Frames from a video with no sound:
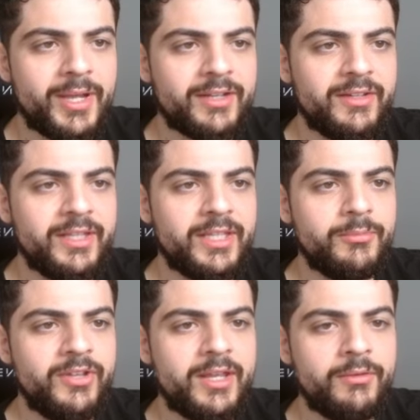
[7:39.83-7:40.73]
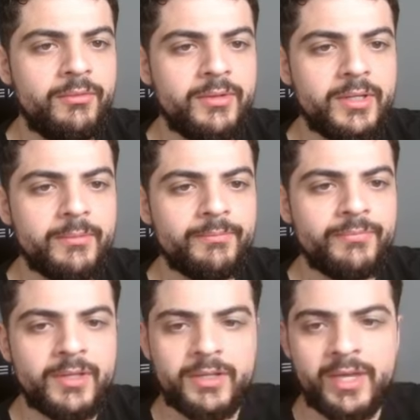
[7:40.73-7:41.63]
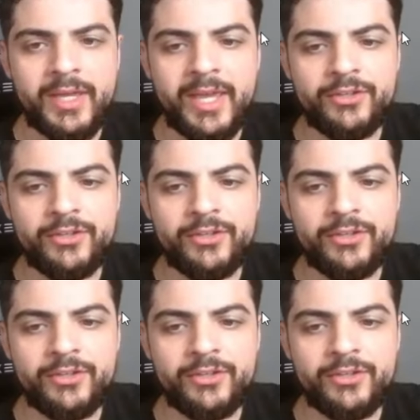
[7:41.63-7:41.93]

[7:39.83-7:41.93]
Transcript: back to Helium 10, okay,